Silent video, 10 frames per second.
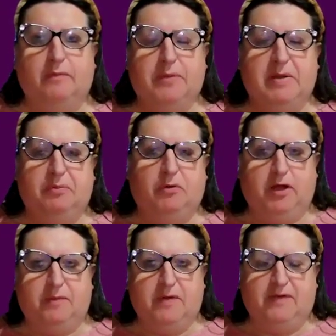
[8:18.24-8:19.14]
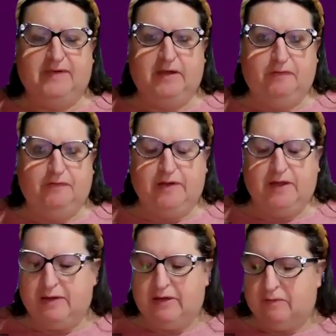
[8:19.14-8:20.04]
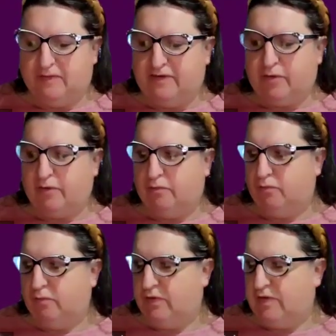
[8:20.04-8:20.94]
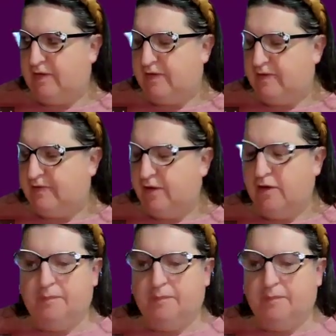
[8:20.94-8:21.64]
people like myself in that era struggled with is